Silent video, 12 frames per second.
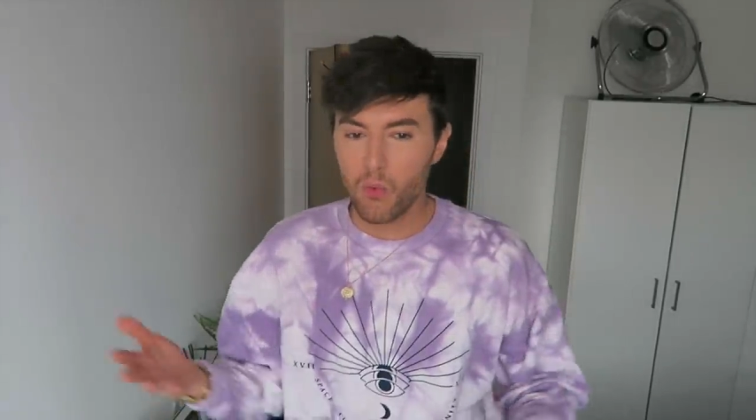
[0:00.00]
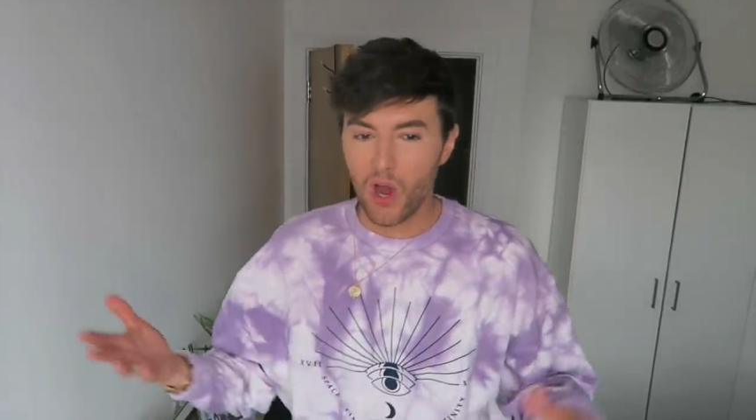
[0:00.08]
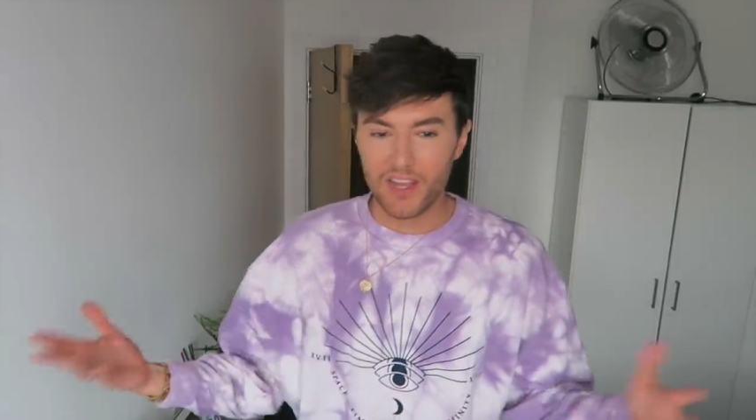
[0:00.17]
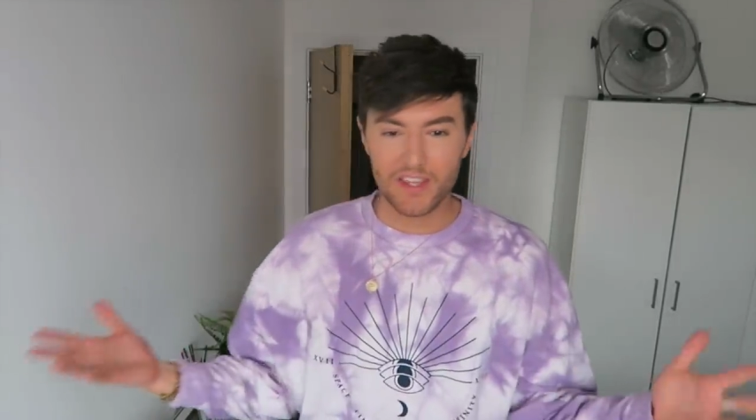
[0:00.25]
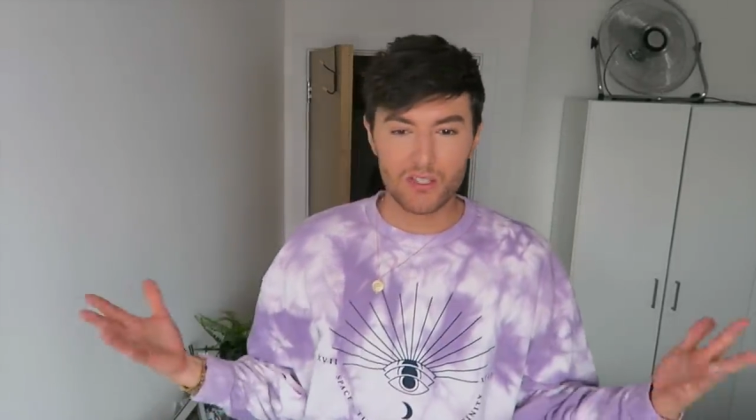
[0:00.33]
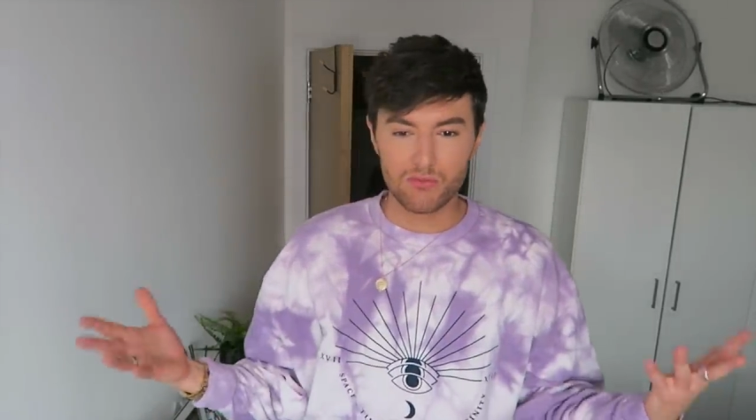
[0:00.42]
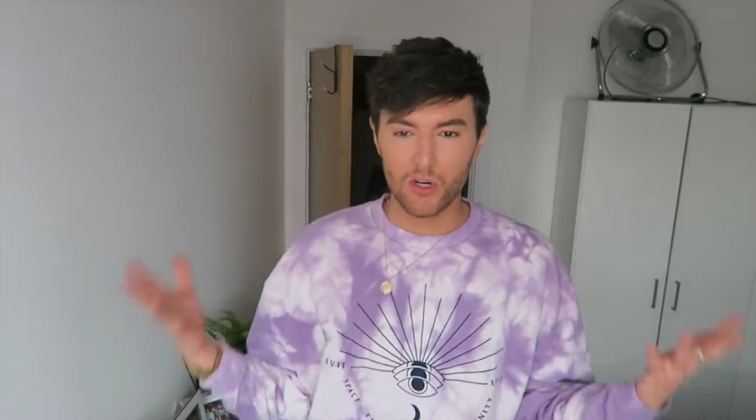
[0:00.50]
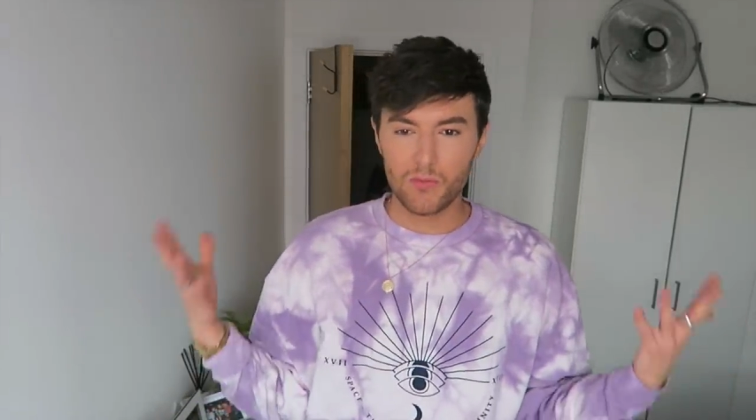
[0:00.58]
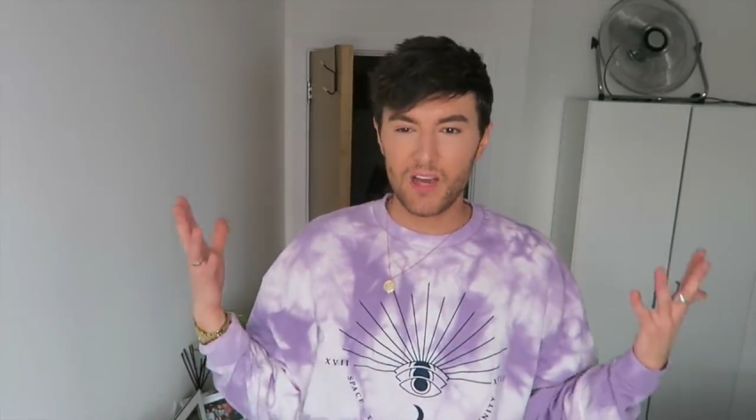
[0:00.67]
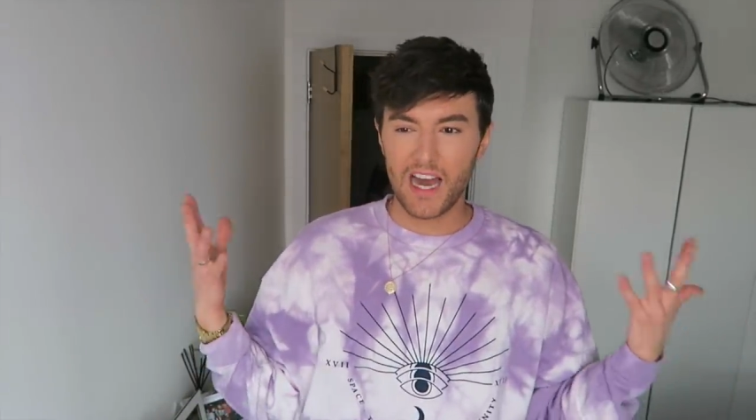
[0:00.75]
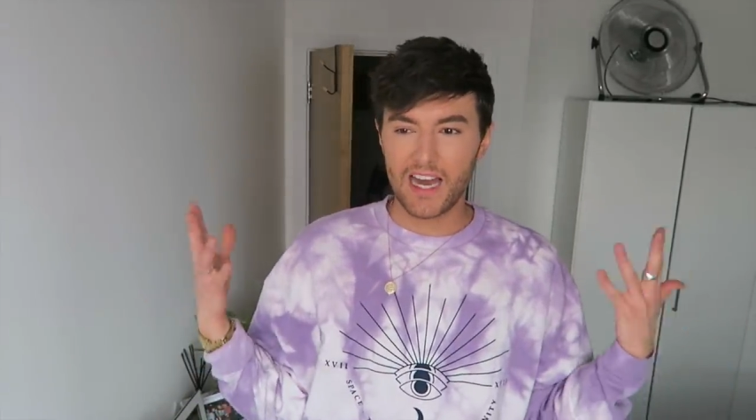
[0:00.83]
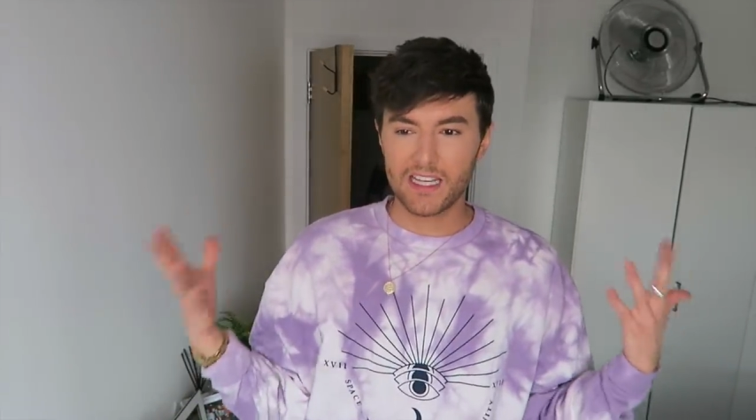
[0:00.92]
why this
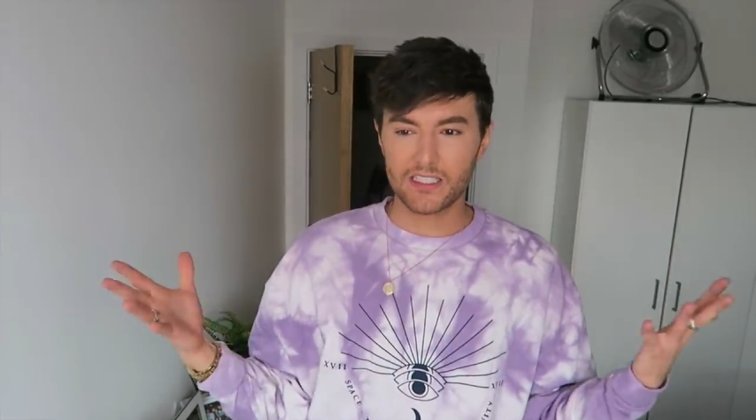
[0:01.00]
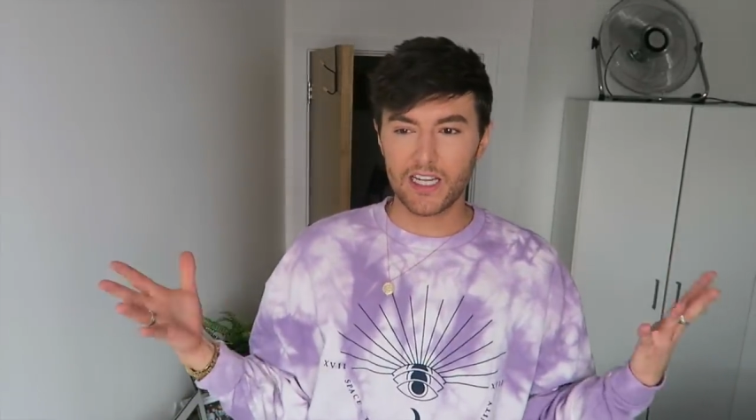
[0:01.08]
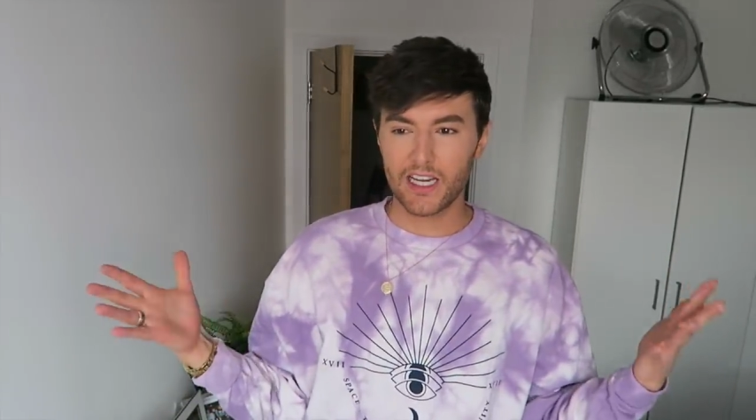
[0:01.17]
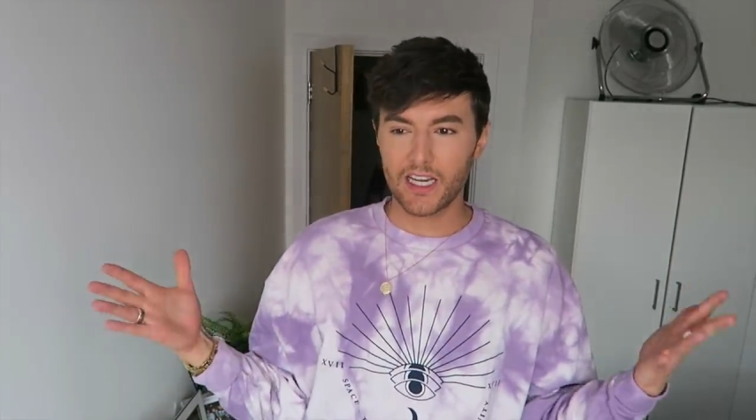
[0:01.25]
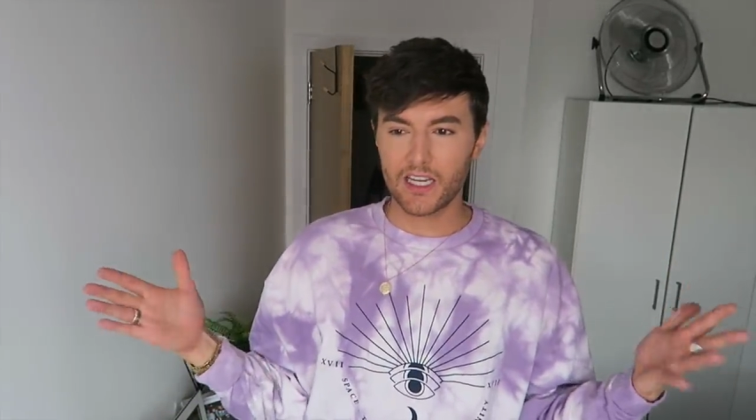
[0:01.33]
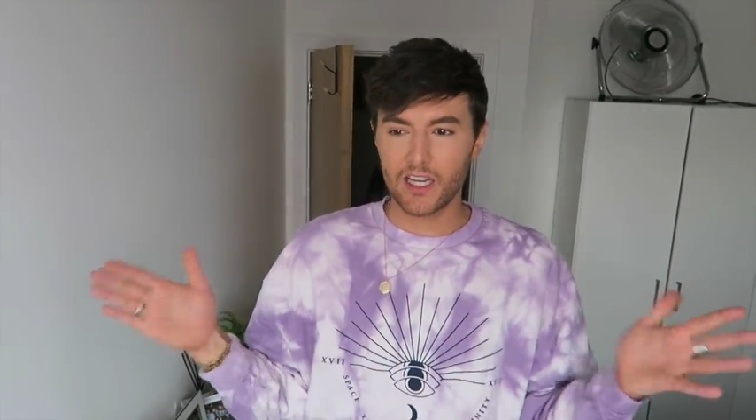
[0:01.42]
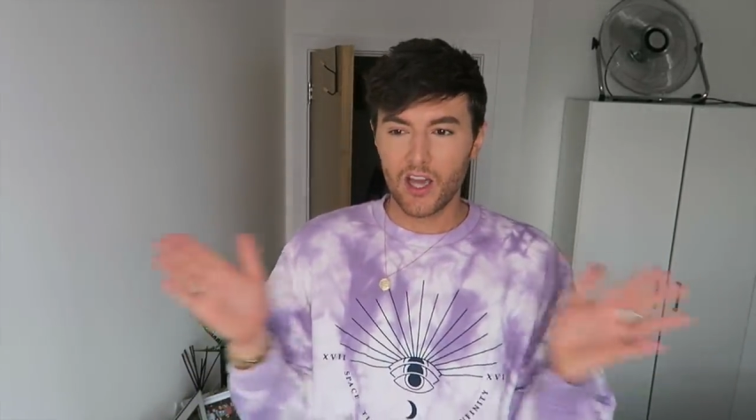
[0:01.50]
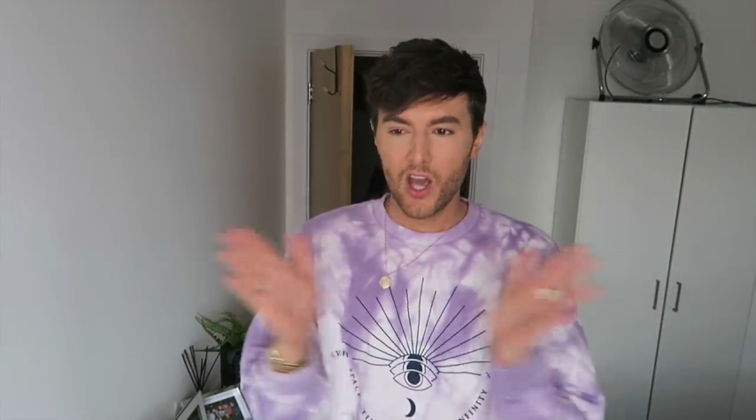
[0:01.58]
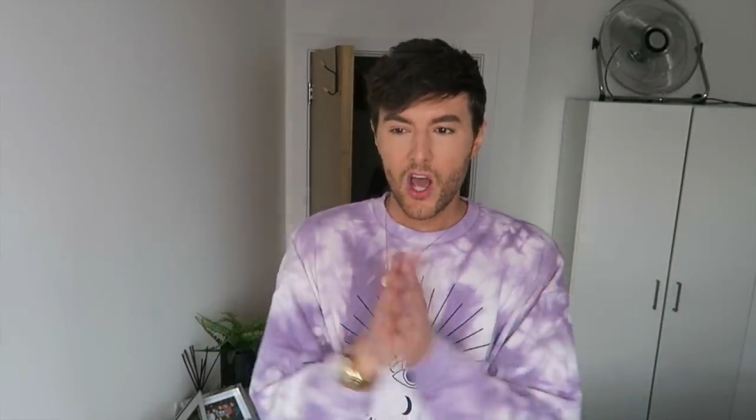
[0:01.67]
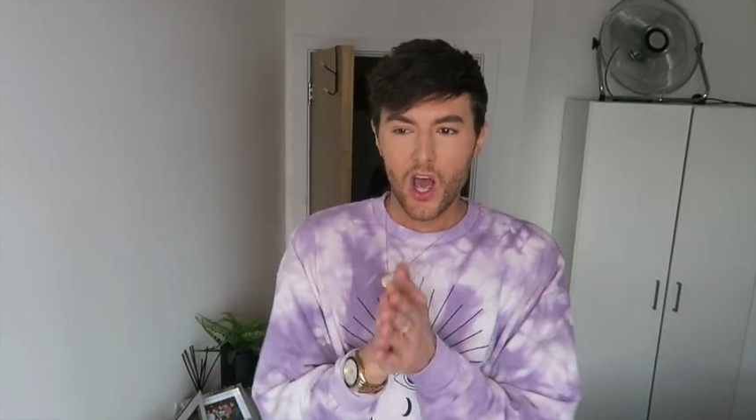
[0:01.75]
room has like,